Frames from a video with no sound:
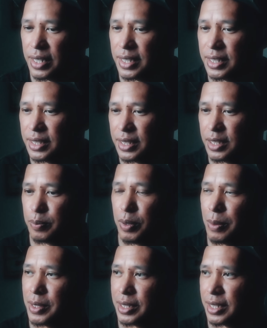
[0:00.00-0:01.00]
and it just
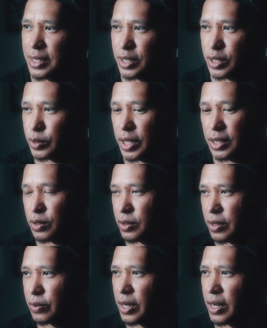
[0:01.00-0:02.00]
plummeted straight
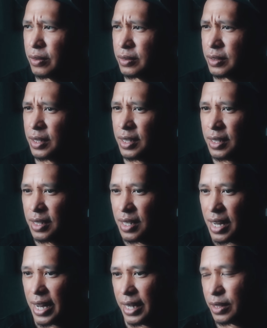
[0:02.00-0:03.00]
to the ground
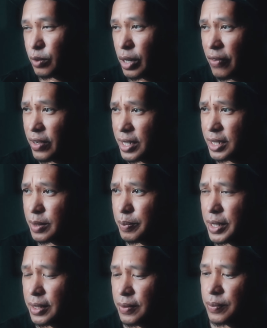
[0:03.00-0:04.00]
at gravity
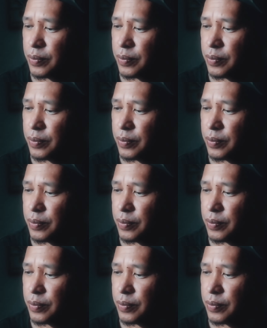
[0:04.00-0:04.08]
speed.